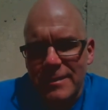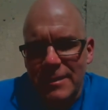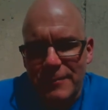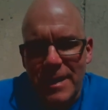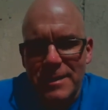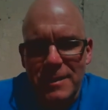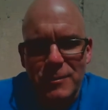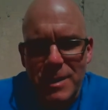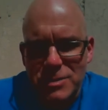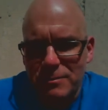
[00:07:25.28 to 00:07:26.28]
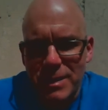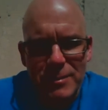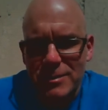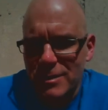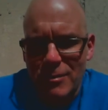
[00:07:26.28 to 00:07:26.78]
They find that information, beam
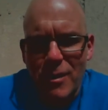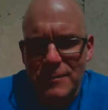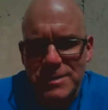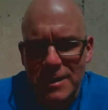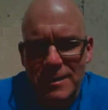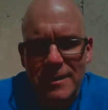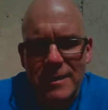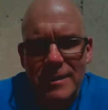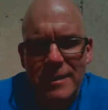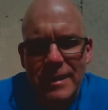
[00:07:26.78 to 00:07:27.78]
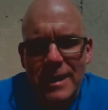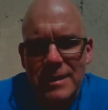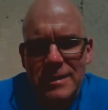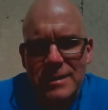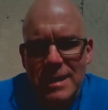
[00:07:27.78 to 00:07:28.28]
it, you know, off-site, and
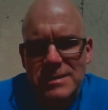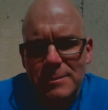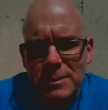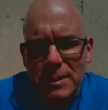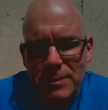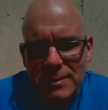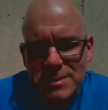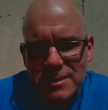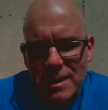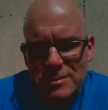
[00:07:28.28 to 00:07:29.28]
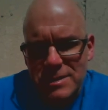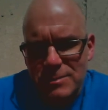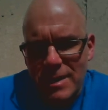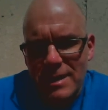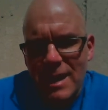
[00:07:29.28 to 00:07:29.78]
he has the opportunity to beam his consciousness
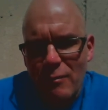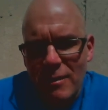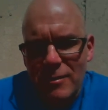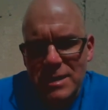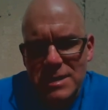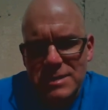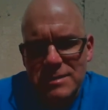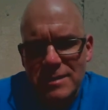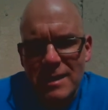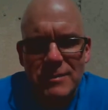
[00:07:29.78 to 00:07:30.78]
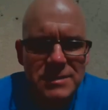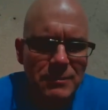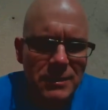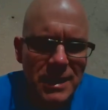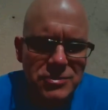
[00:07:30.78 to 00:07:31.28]
back. However, he's kind of a
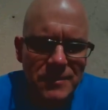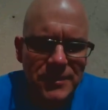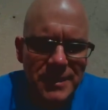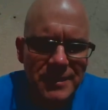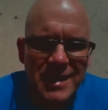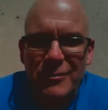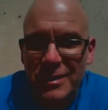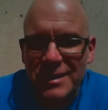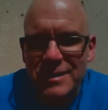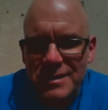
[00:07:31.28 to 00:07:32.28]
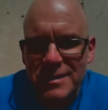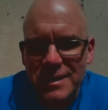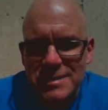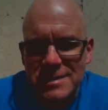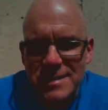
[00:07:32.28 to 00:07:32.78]
double agent. Not really. The
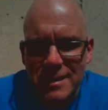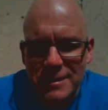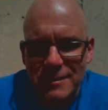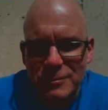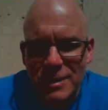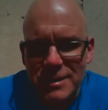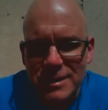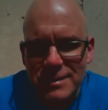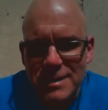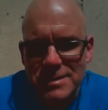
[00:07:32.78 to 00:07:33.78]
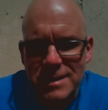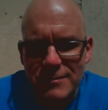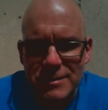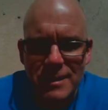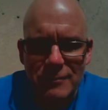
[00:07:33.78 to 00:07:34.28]
thing is, he's got a loved one in custody
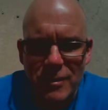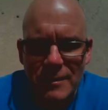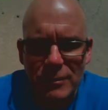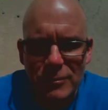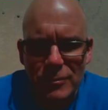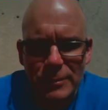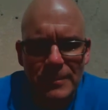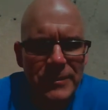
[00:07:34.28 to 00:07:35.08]
of a rival group.